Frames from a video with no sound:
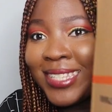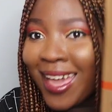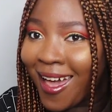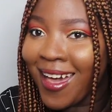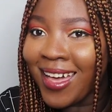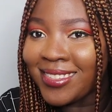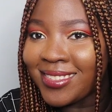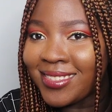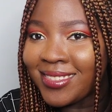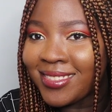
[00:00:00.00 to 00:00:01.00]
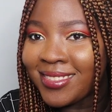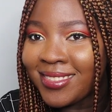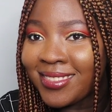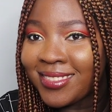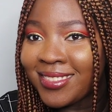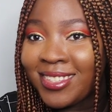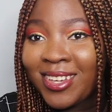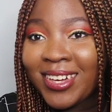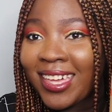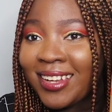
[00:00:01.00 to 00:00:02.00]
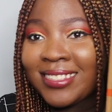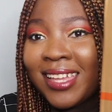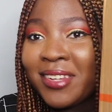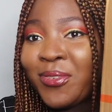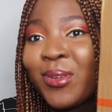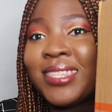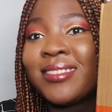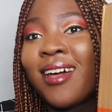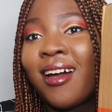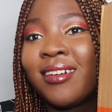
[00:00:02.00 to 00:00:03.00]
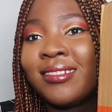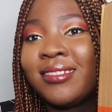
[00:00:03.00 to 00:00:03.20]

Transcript: Yes, your girl is an influencer.